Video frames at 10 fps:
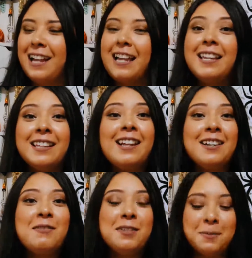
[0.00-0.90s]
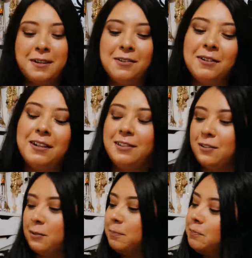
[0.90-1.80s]
I cannot even speak okay
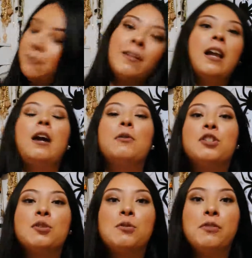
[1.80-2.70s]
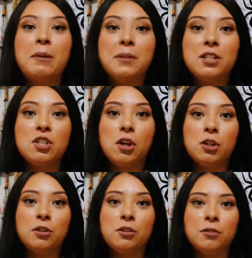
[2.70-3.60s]
so I went to Family
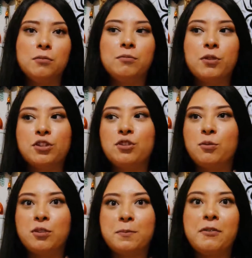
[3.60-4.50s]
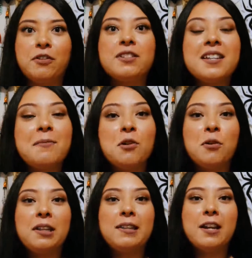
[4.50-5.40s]
Dollar which was my first time
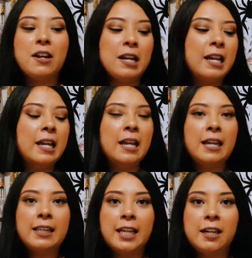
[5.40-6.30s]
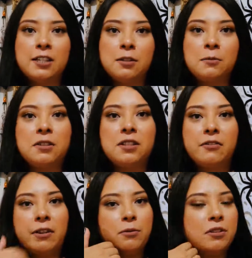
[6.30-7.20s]
going there and I got some
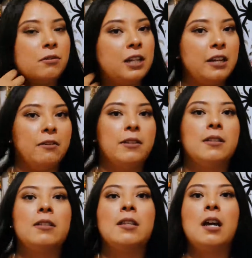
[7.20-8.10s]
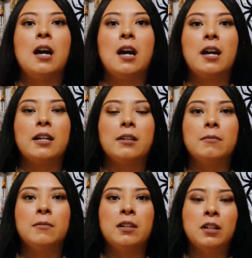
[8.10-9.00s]
stuff that was on clearance I
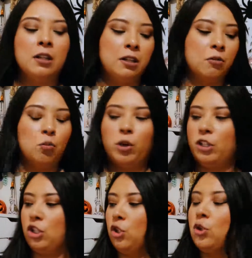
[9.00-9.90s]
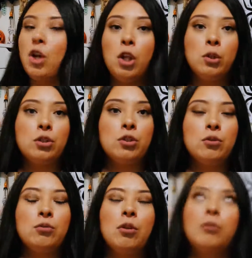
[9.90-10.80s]
went to Dollar
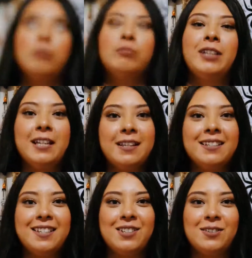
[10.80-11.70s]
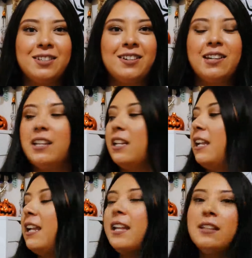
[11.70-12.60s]
no 99 cent store sorry
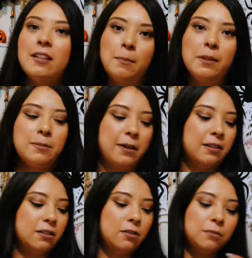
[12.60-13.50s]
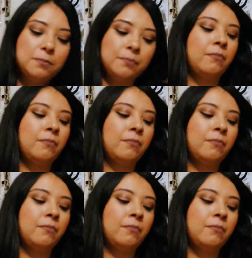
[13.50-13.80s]
and Best Buy so